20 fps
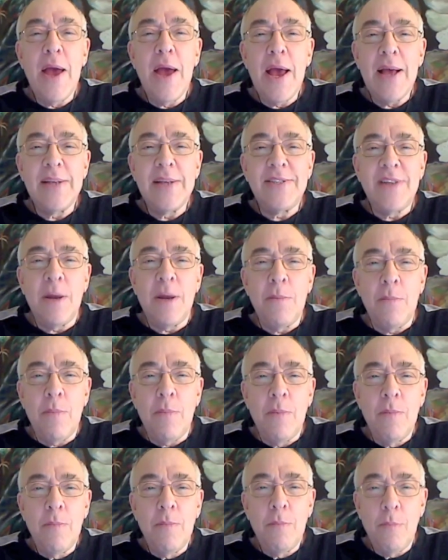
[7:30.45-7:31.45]
at some
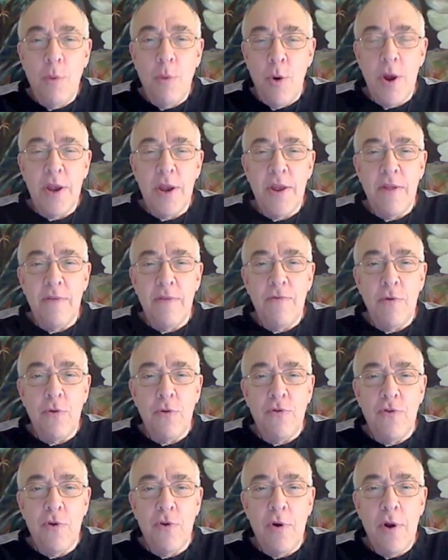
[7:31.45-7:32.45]
point in the
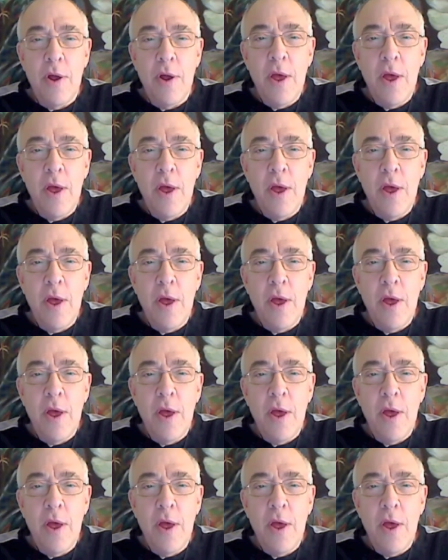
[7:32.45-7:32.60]
future